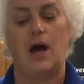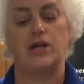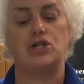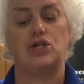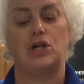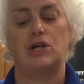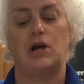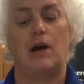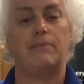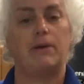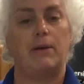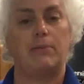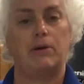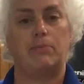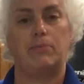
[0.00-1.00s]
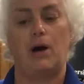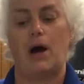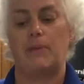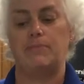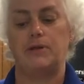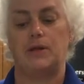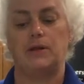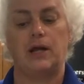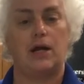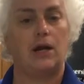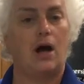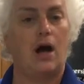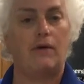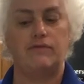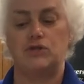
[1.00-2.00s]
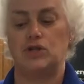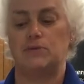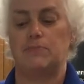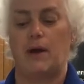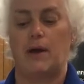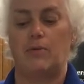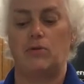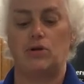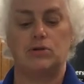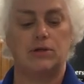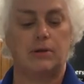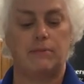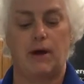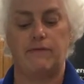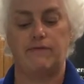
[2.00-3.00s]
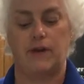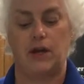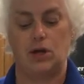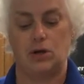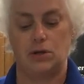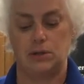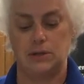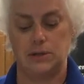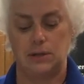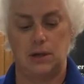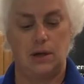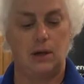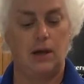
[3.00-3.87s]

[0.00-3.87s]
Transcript: I should not be able to pop the lid off just by using my fingers.